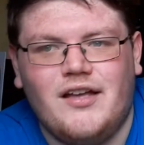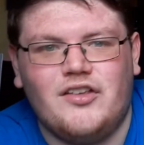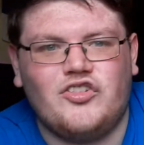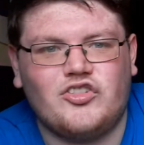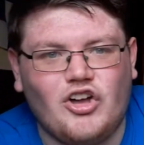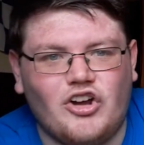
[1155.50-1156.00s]

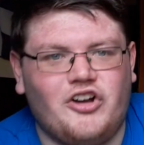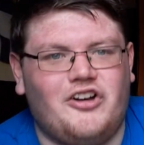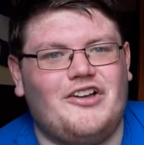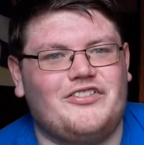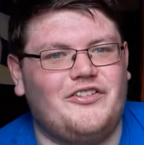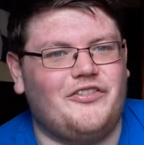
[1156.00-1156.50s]
stunner on
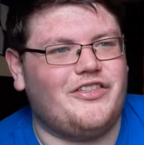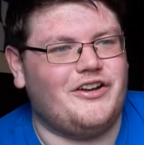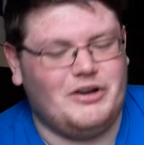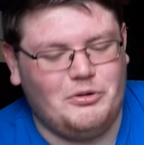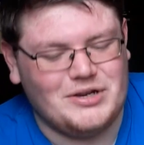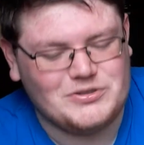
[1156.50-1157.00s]
Austin
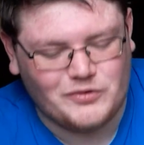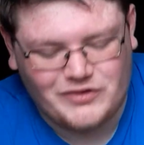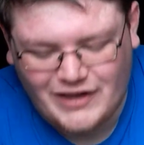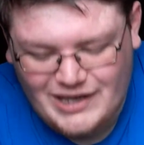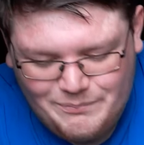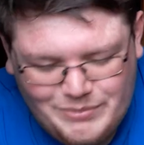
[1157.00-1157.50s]
Theory, which was
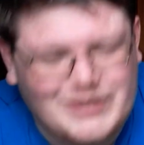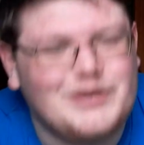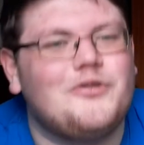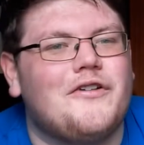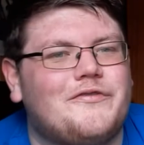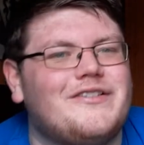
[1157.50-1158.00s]
a
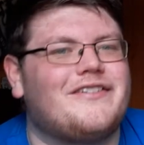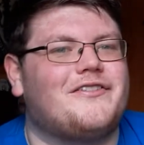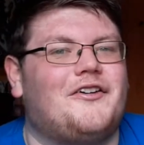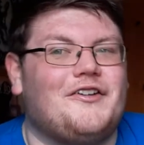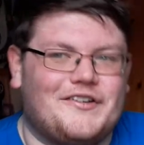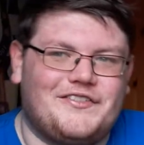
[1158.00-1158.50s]
beautiful
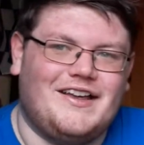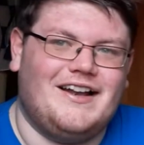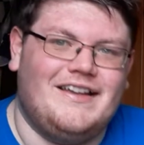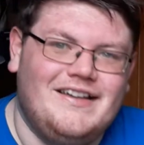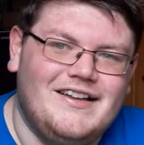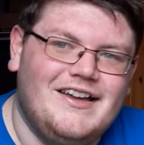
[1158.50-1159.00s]
stunner
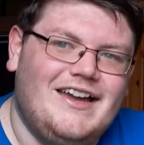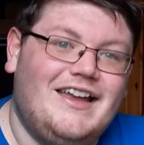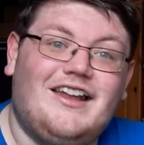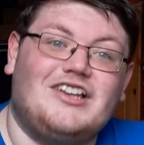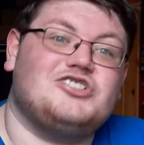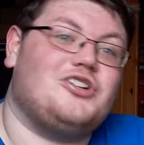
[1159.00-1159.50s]
Sally. He
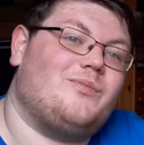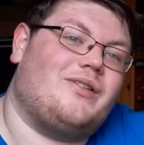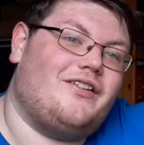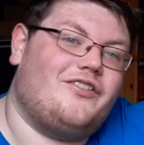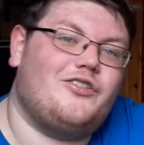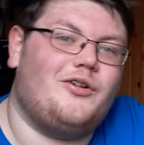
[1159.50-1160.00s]
like jumped
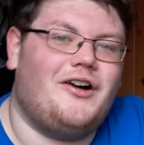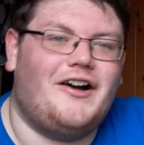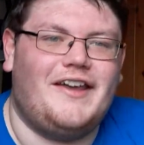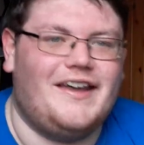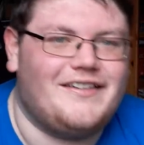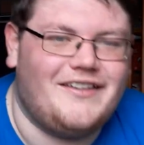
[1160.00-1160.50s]
so high
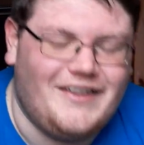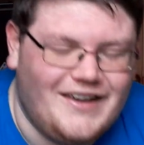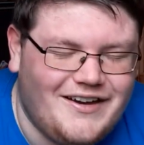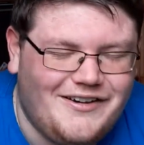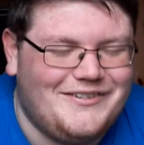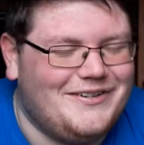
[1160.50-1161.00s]
into the
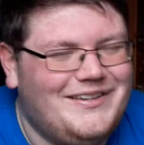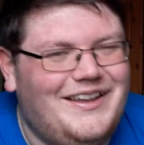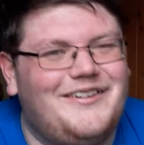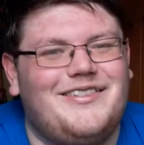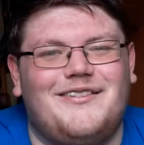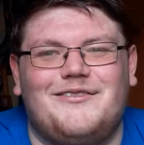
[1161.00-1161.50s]
air, it
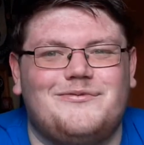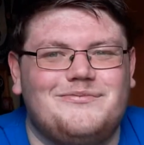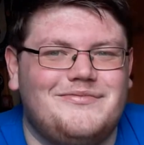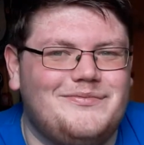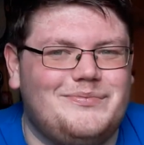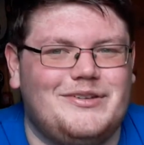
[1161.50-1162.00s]
looked
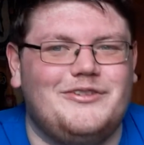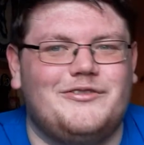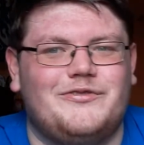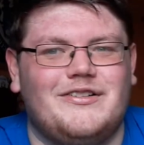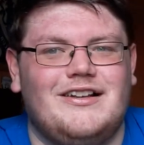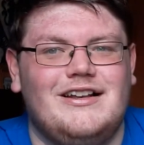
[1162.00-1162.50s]

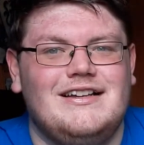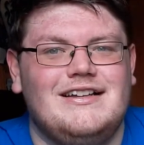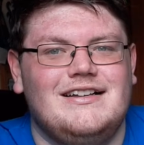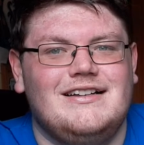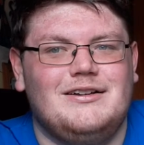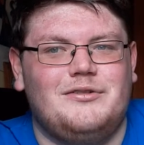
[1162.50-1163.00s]
beautiful.
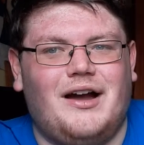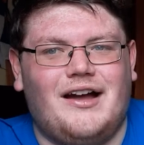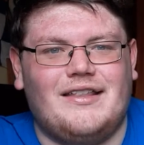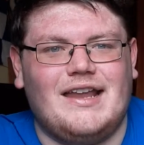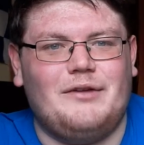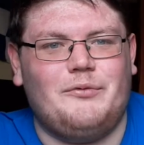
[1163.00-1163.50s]

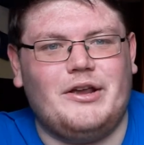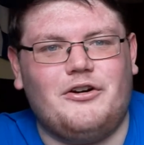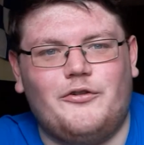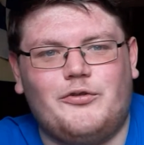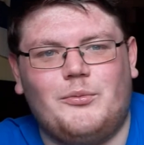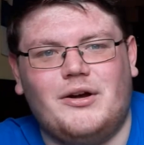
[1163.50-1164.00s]
And then we
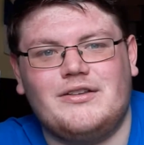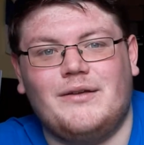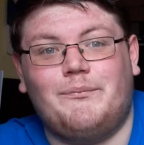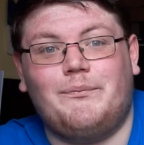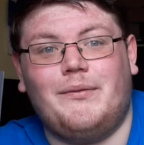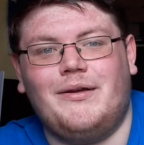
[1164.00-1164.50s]
go from one
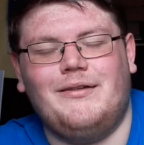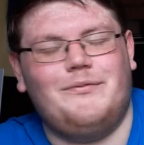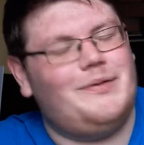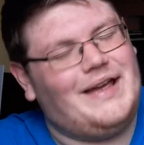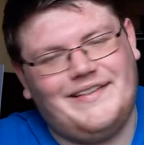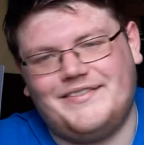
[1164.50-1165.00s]
of the
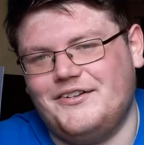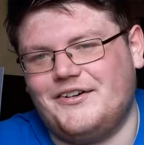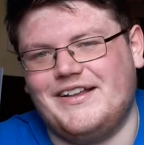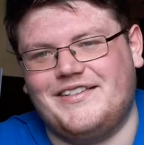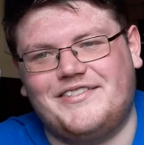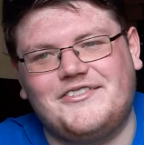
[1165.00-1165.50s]
best
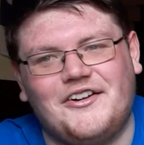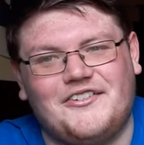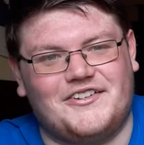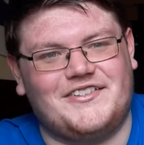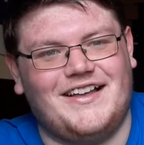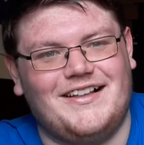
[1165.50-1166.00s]
looking
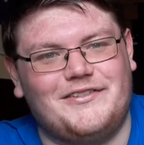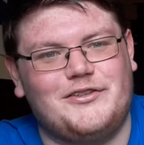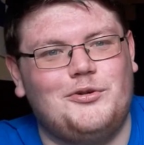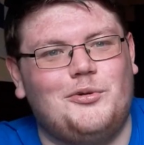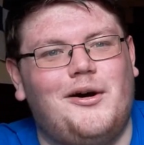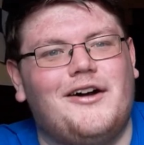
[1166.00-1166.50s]
stunner cells
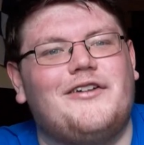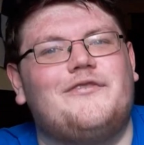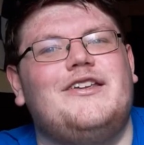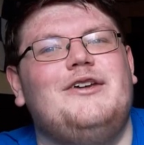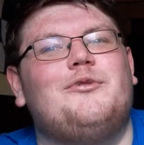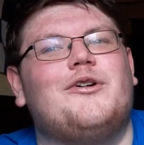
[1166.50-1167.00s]
to one of
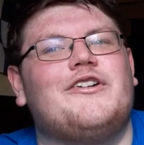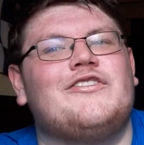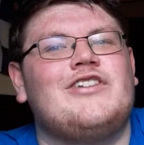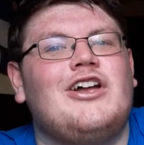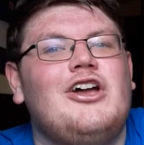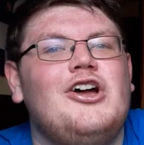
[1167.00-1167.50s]
the worst.
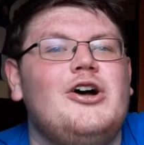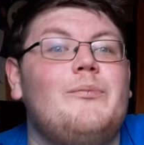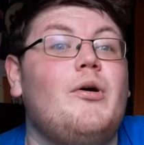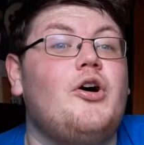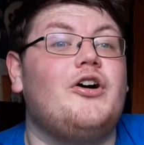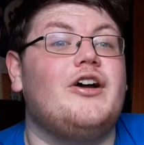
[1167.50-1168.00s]

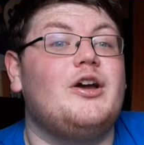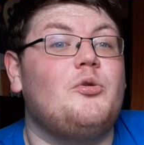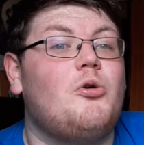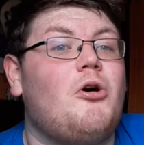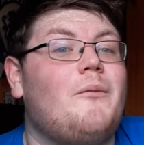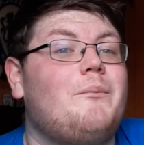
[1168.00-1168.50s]
But it
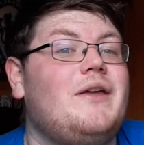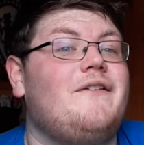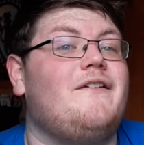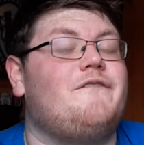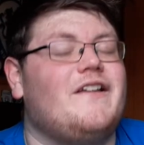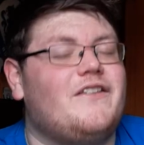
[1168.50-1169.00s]
wouldn't be
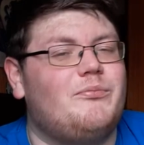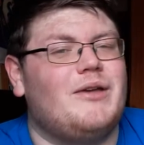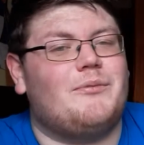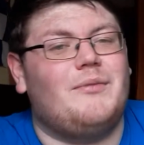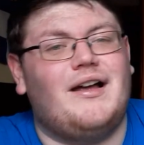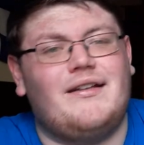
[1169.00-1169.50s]
Vince
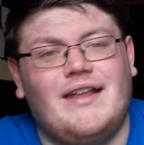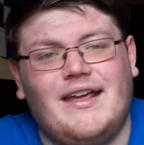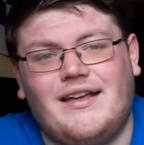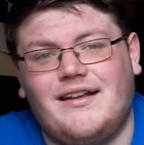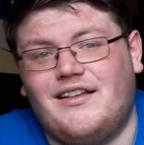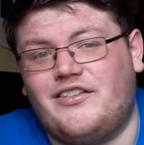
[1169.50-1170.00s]
McMahon
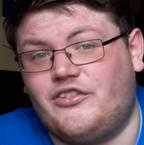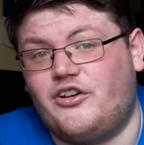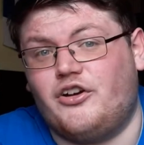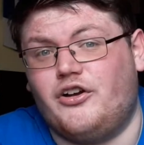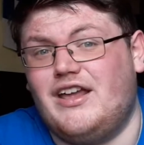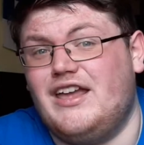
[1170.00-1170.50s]
taking a
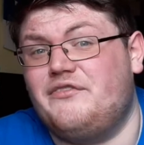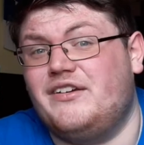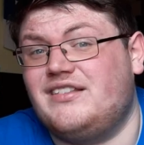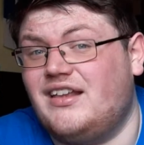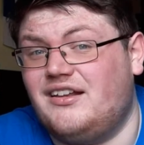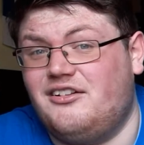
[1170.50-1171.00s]
stunner if
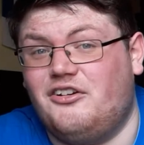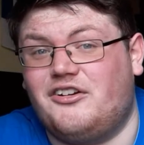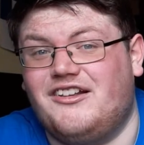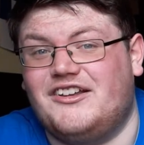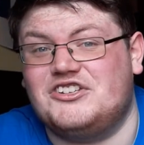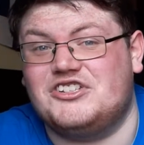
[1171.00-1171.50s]
it didn't look
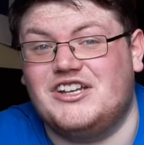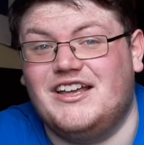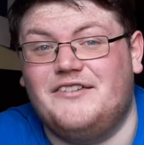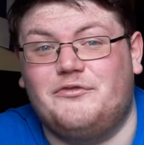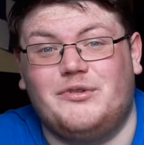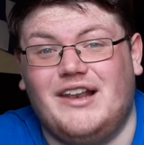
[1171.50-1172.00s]
like shit.
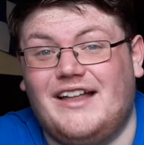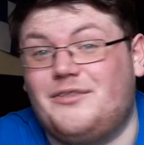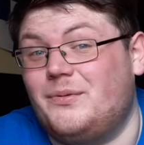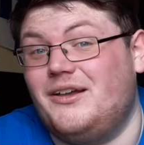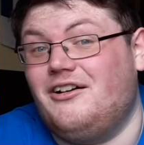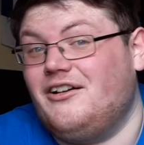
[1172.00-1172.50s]
If Let's
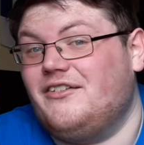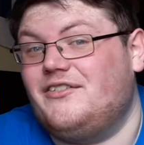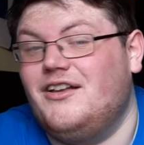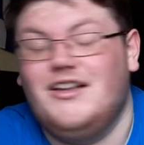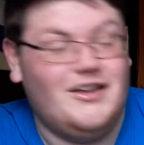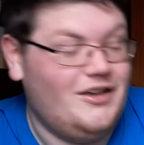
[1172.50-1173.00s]
be honest,
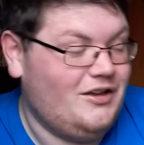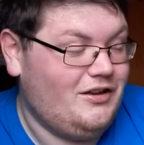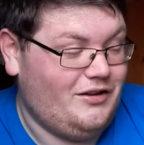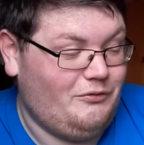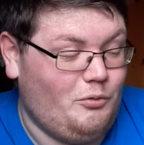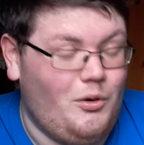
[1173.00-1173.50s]

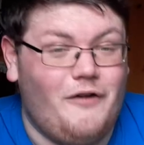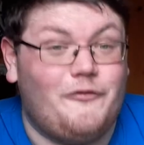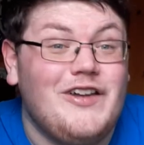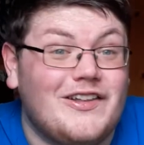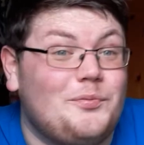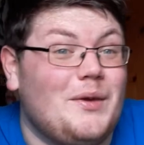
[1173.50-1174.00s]
what
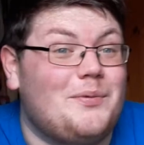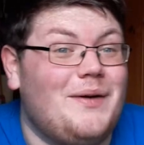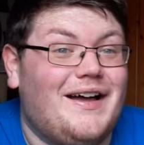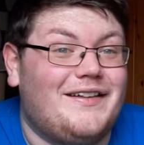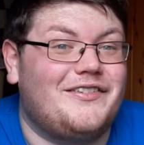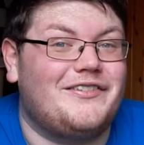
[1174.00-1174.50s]
Vince
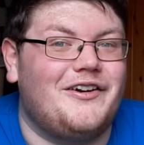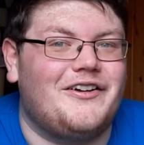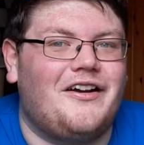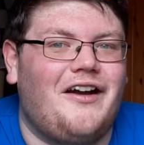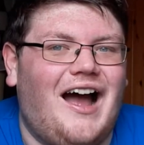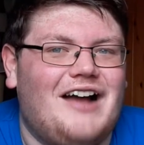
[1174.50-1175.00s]
McMahon's
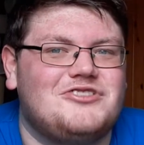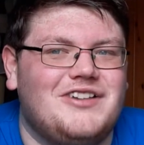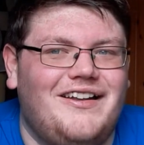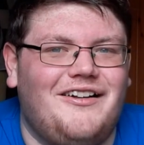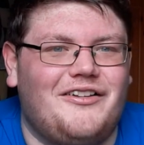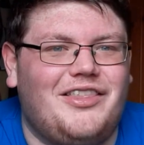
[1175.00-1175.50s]
stunner
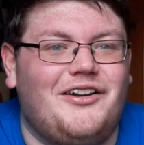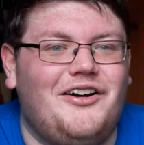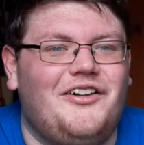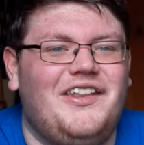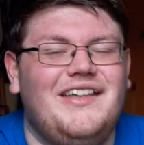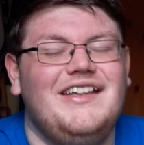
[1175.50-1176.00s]
actually looked
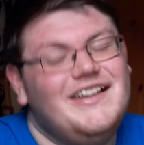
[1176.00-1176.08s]
good.